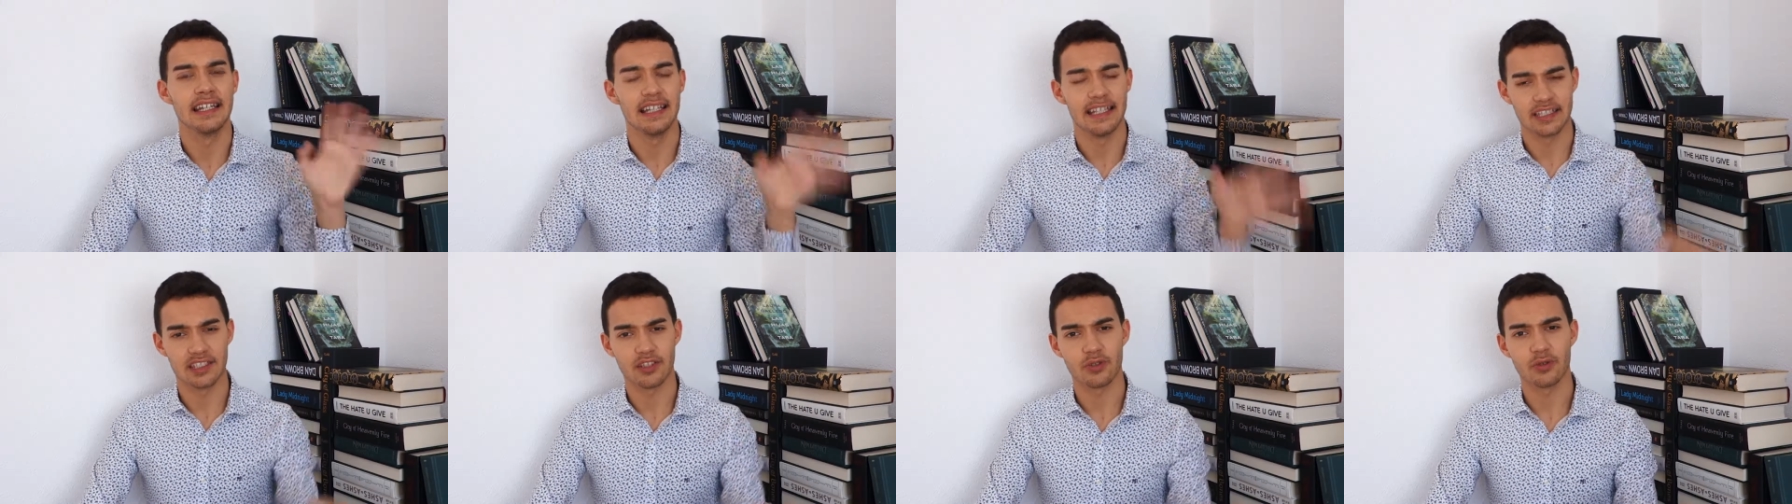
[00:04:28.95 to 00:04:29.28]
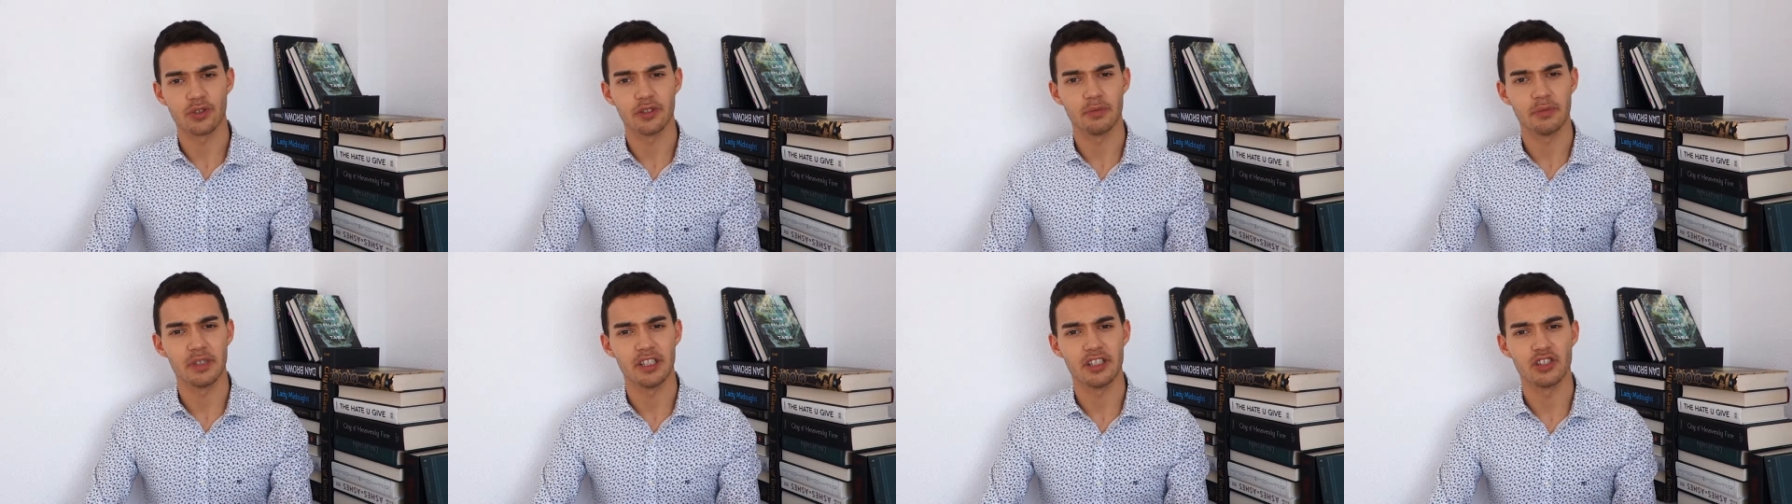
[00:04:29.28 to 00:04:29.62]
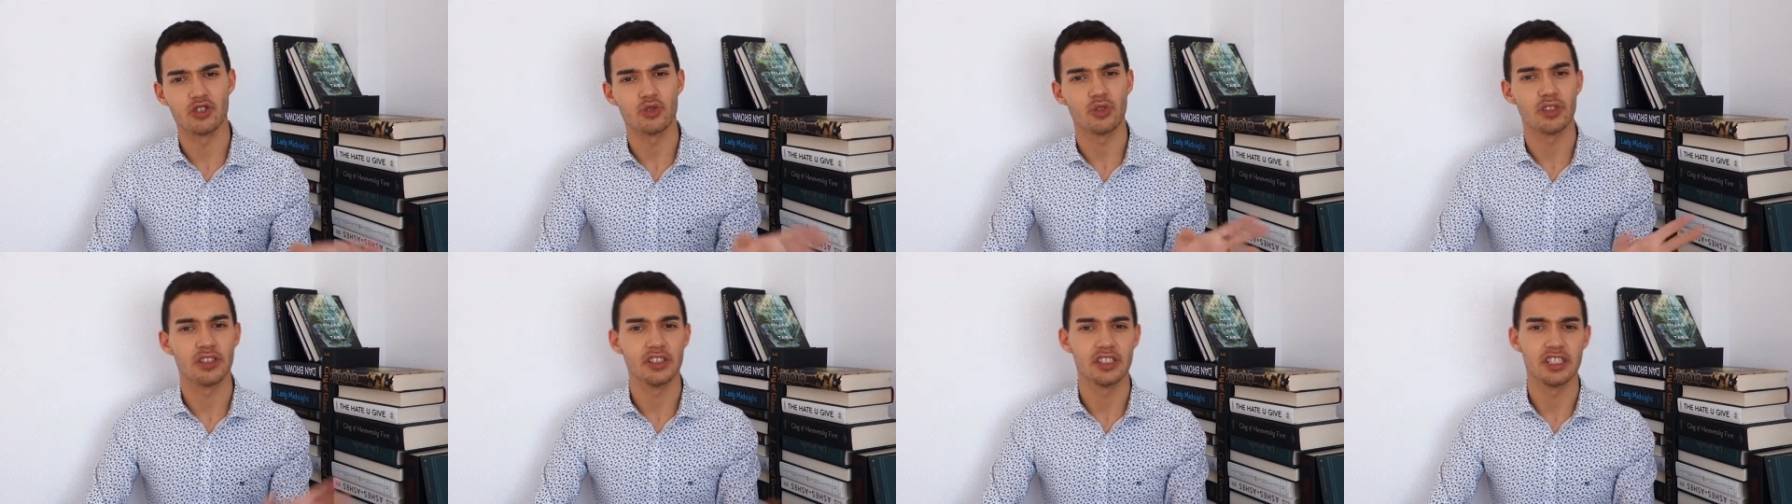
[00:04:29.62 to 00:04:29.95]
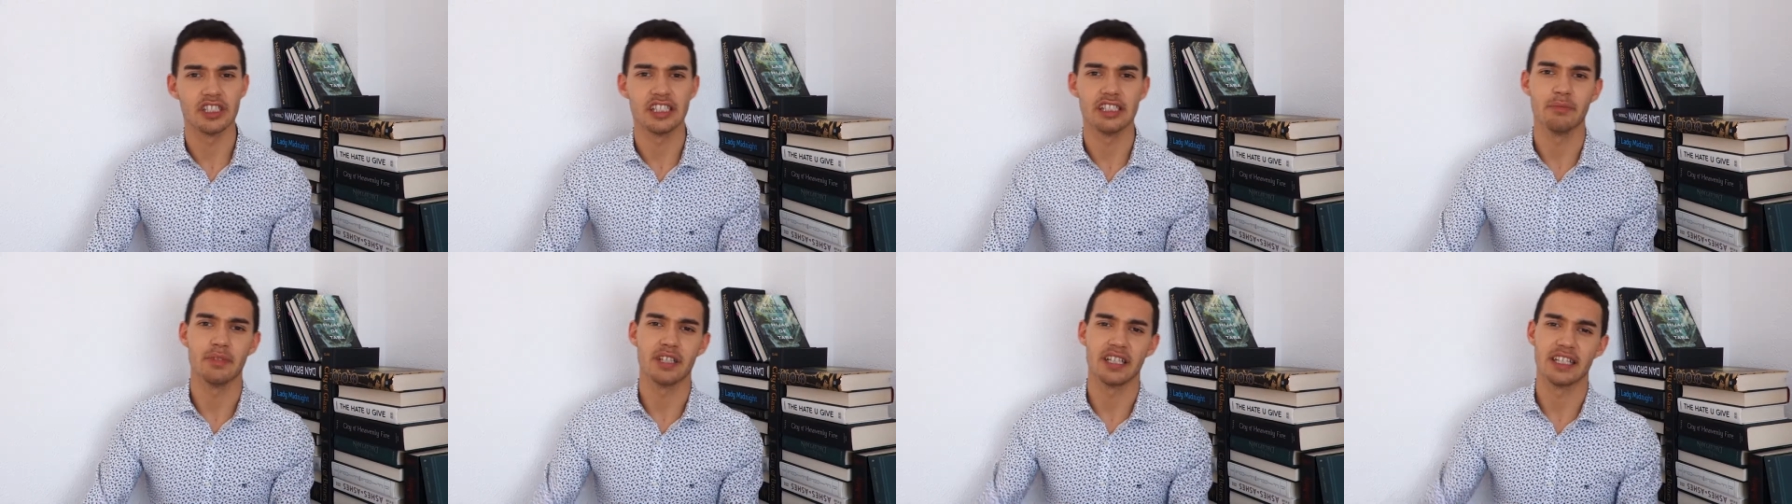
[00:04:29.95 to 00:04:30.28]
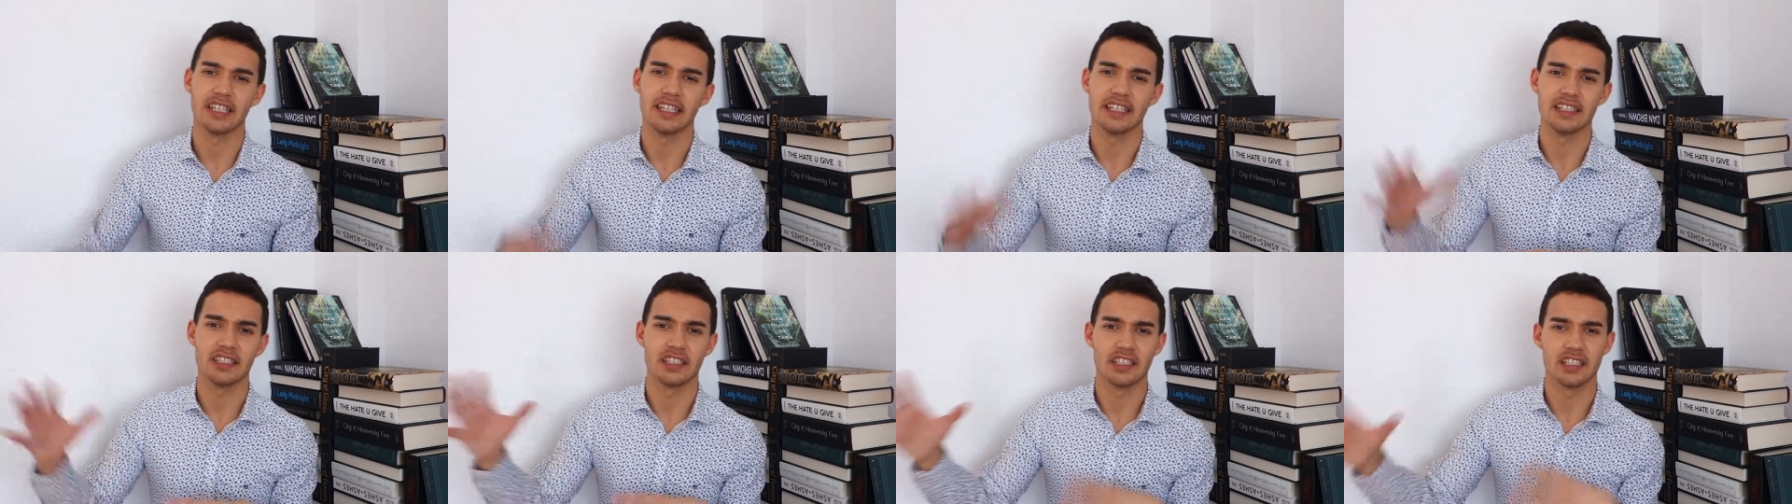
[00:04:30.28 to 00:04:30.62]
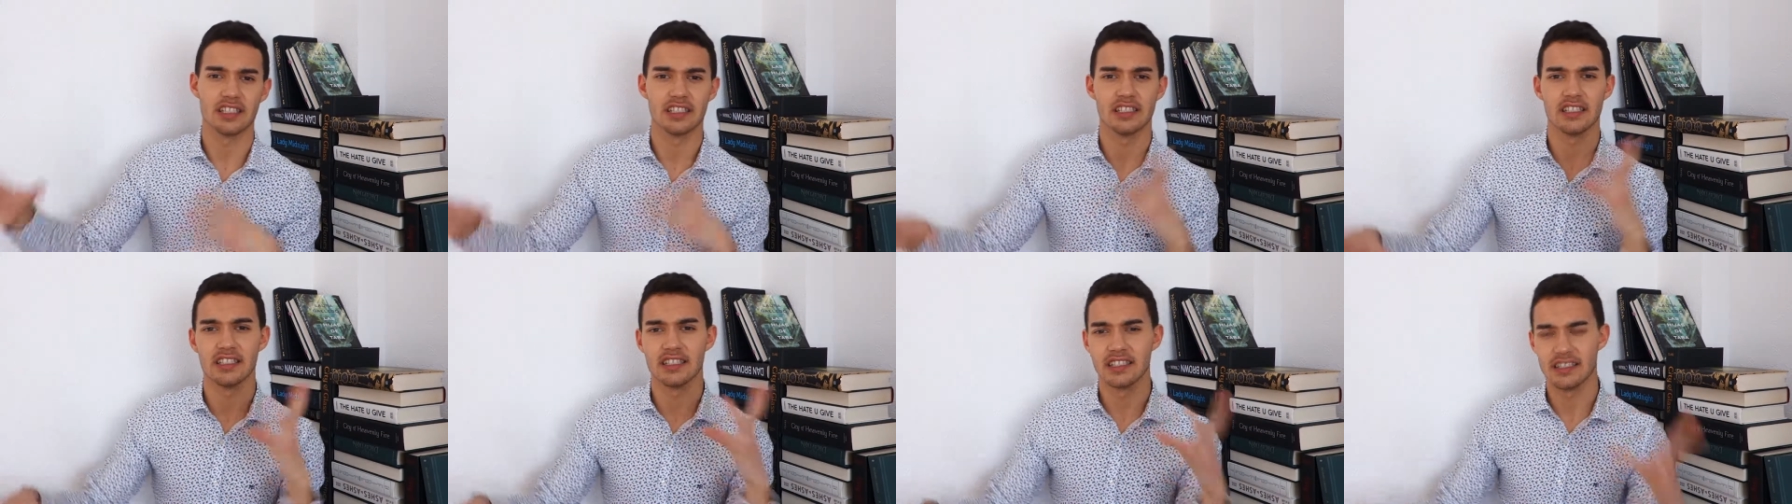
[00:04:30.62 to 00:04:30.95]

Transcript: it's going to be a trilogy, but each